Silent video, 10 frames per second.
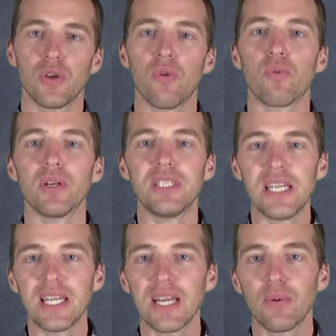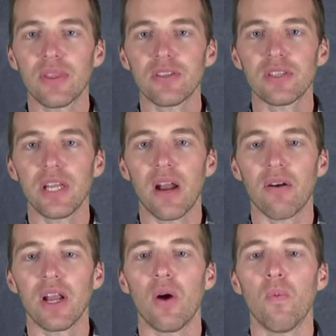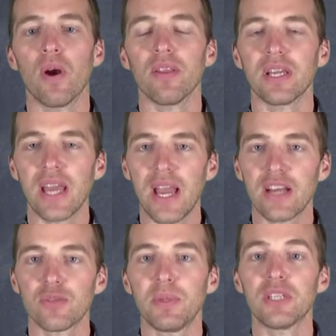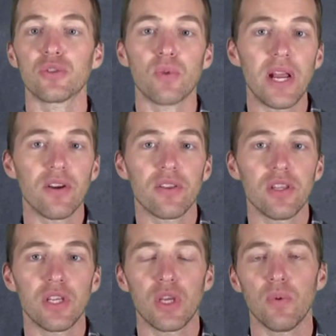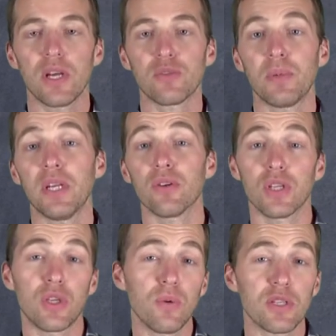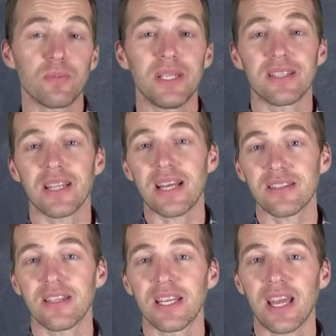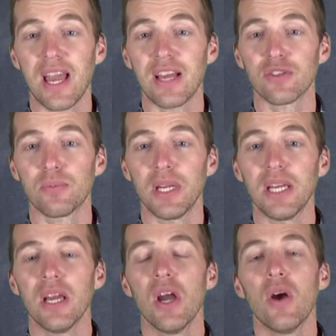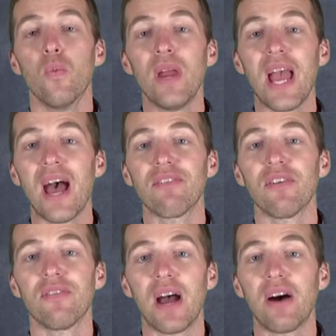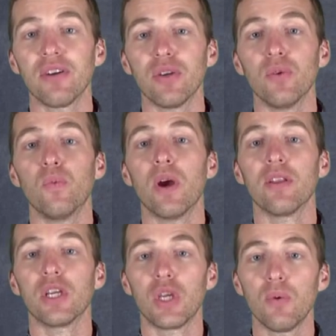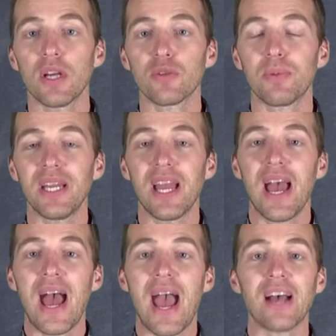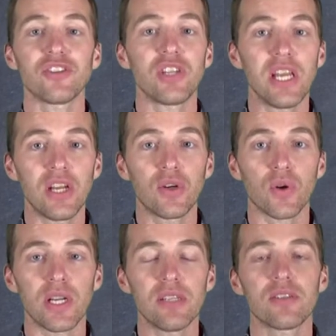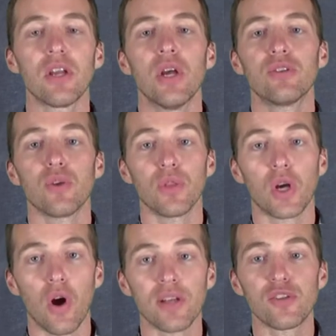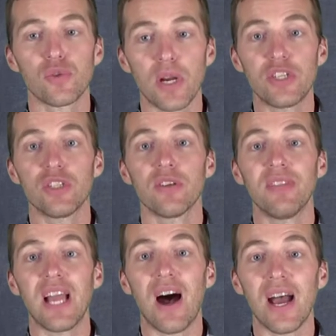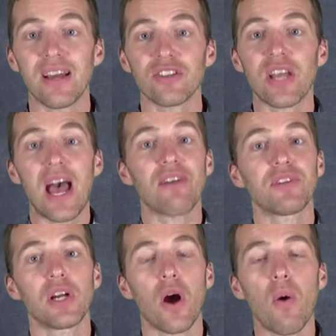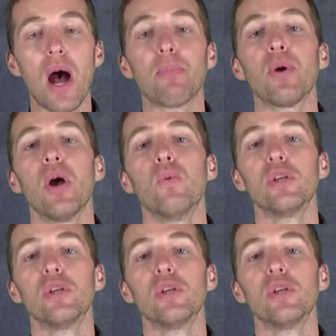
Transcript: So if we're dealing with a scenario where the KSP is greater than the QSP or the QSP is less than the KSP, we have a value where the QSP has to increase, so the concentrations of the ions have to go up,